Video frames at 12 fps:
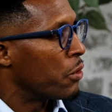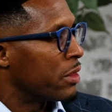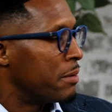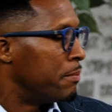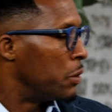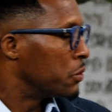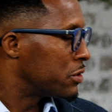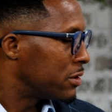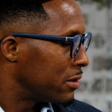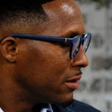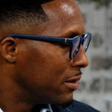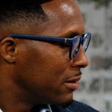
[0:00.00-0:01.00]
than most
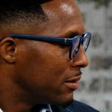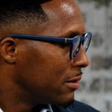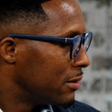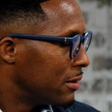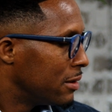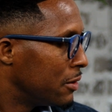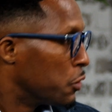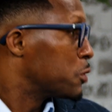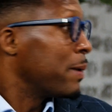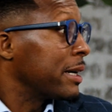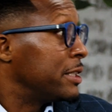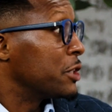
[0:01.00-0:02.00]
nurse
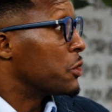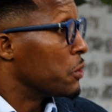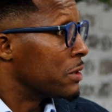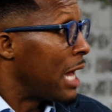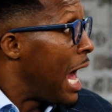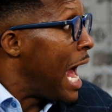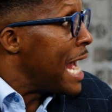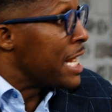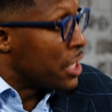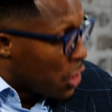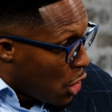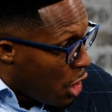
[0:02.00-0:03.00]
practitioners I
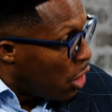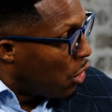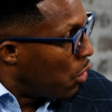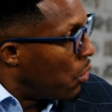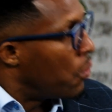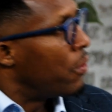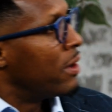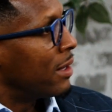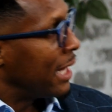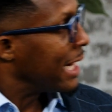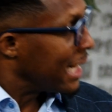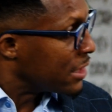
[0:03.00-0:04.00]
know,
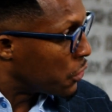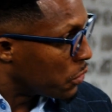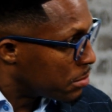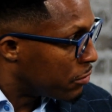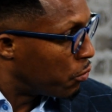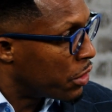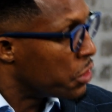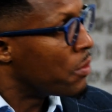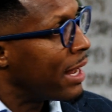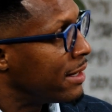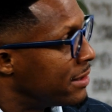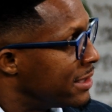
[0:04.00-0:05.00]
like in terms of what you
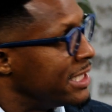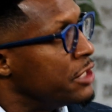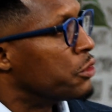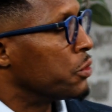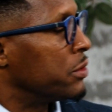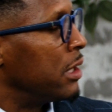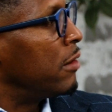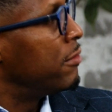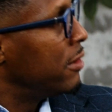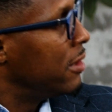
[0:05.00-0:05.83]
had to teach yourself.